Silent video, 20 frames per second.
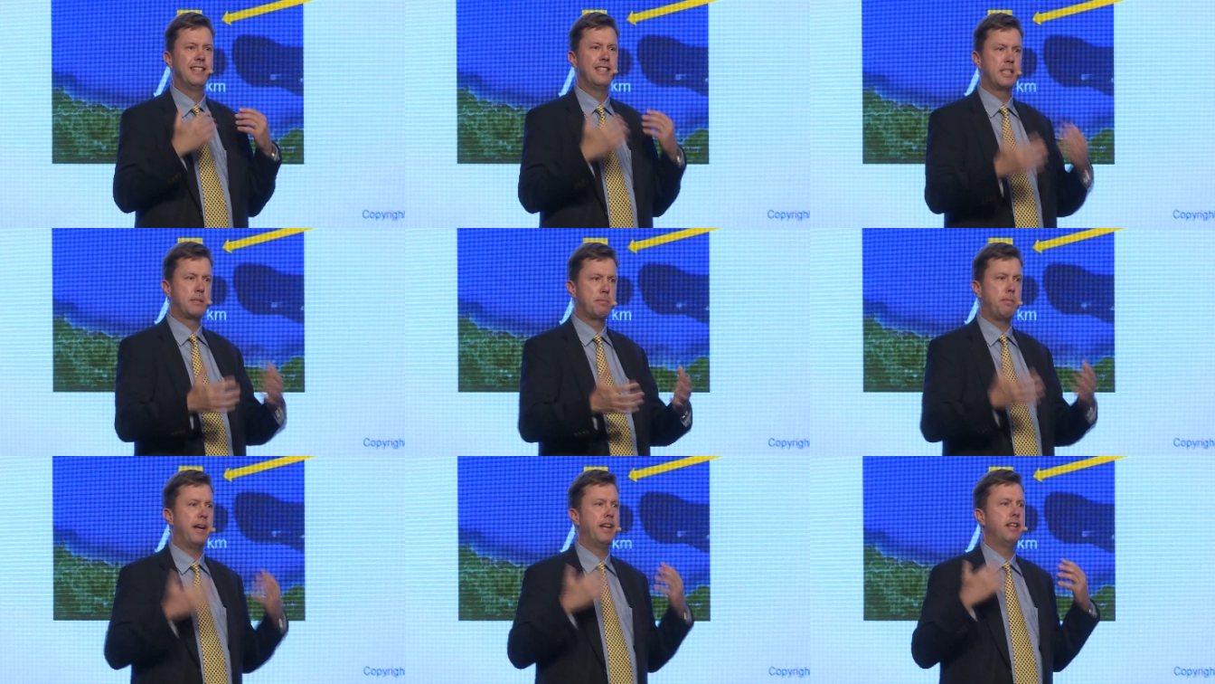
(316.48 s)

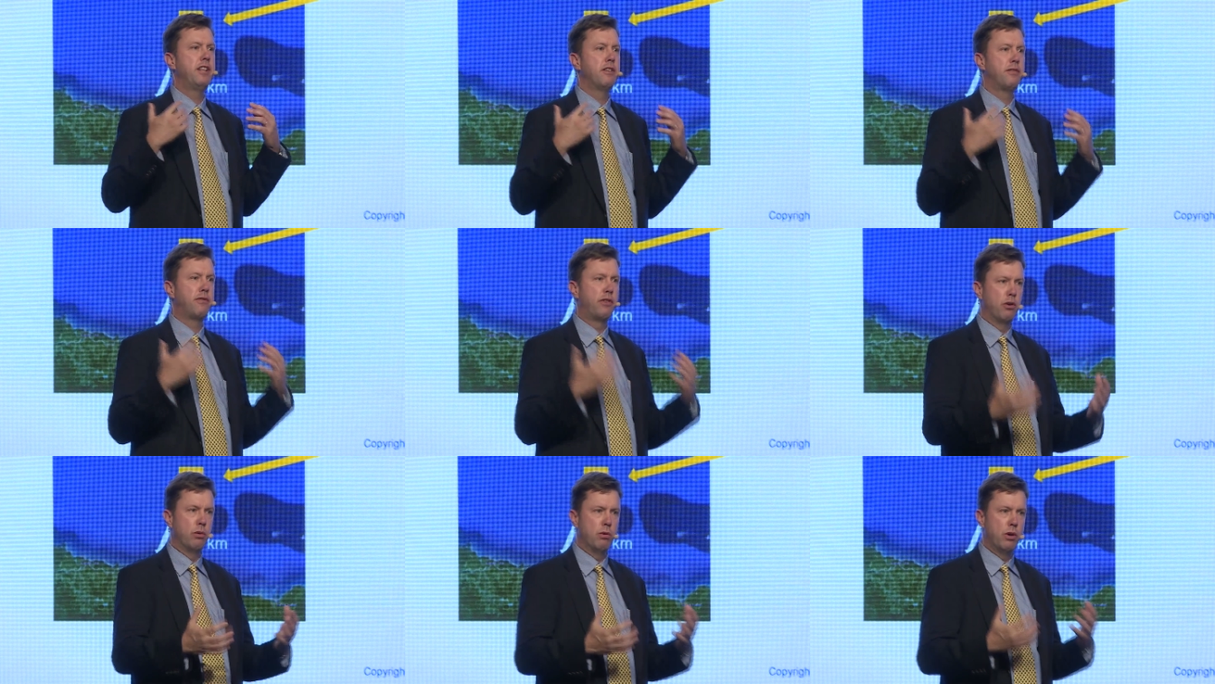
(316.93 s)
despite
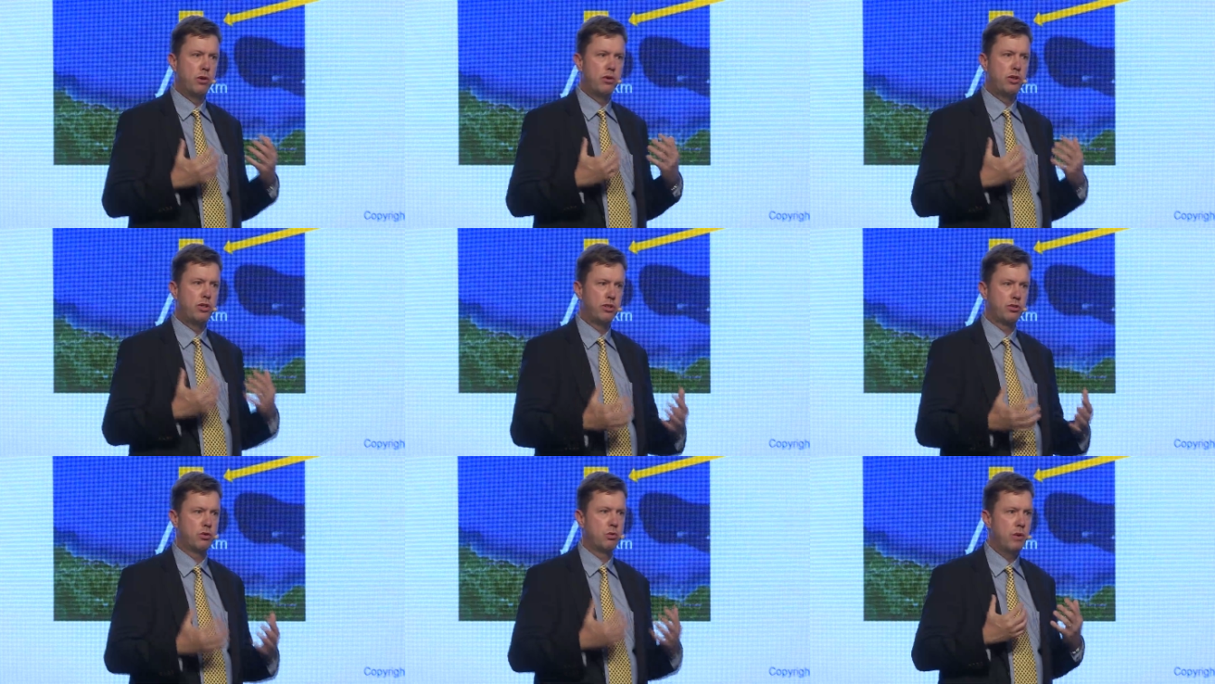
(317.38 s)
the
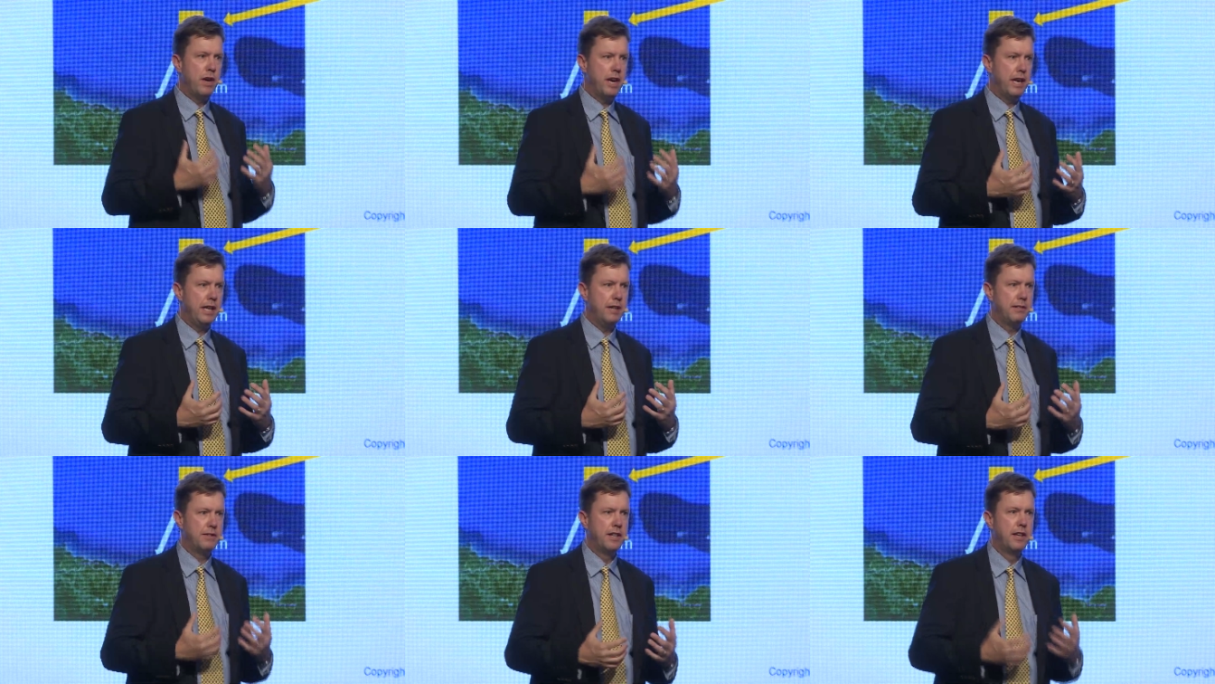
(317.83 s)
ferocious
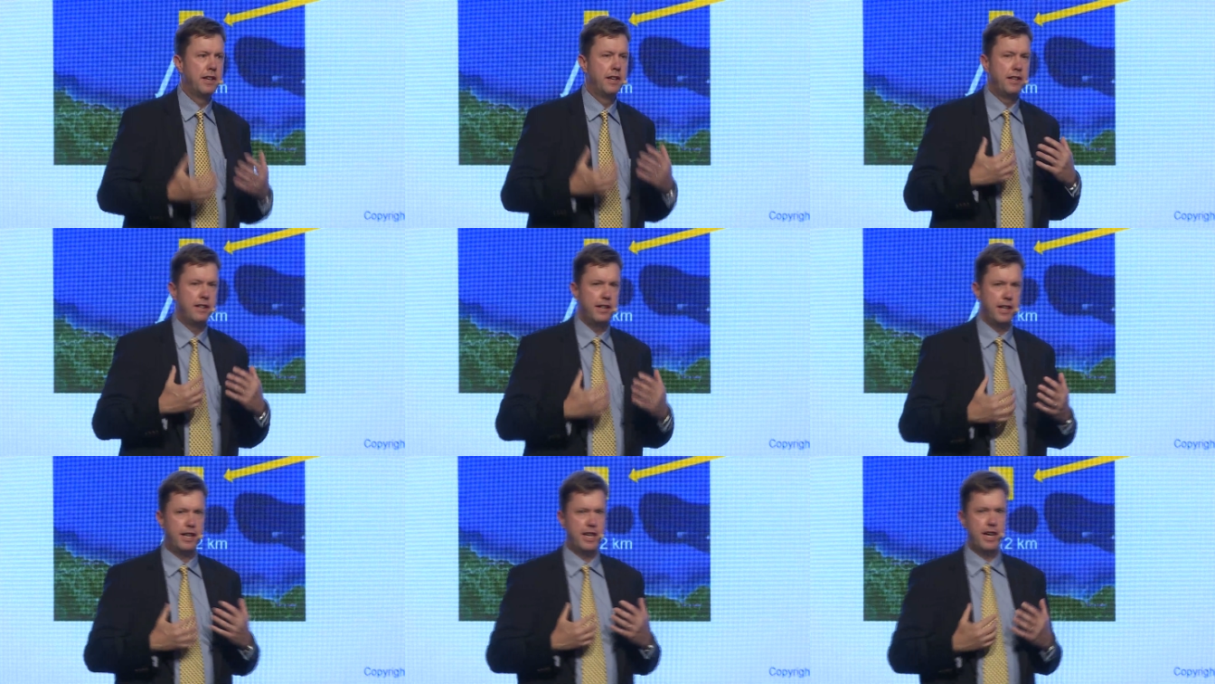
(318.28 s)
waves
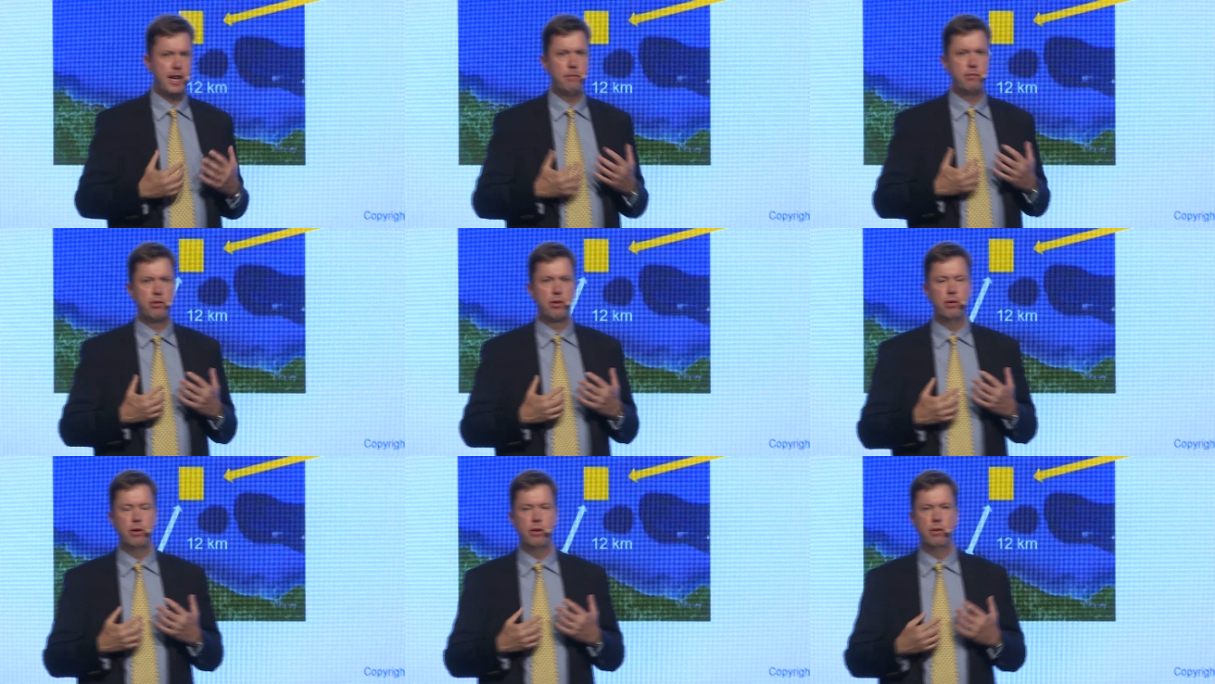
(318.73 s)
that
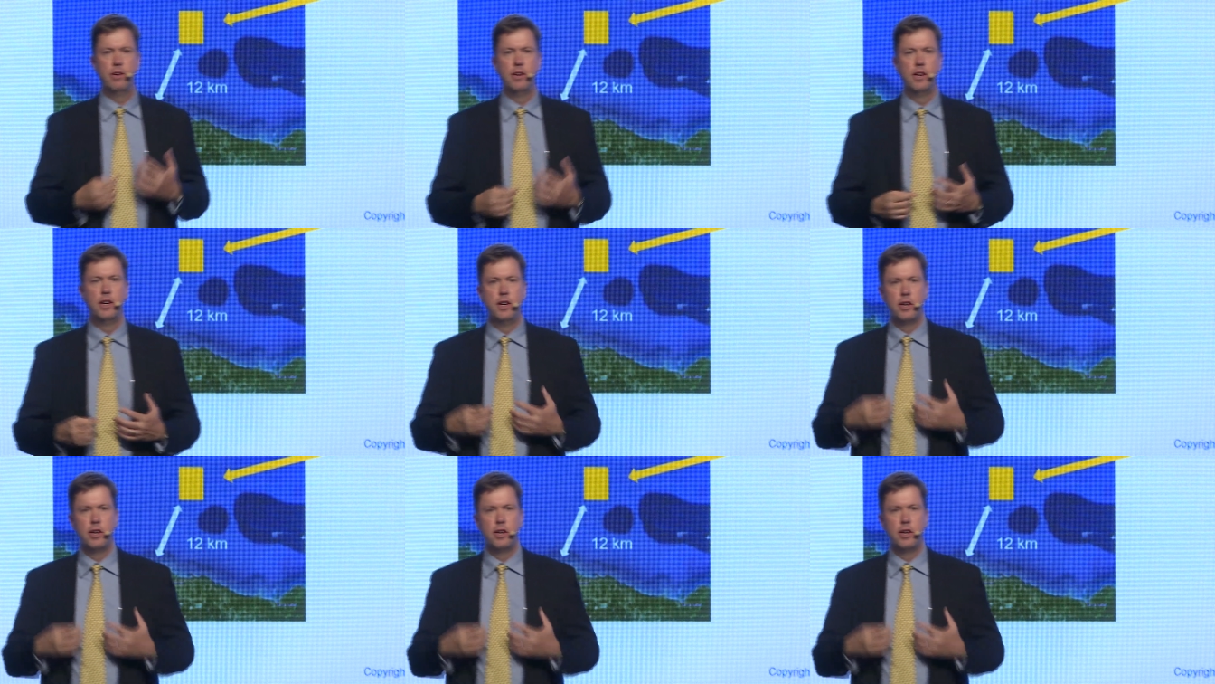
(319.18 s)
came through.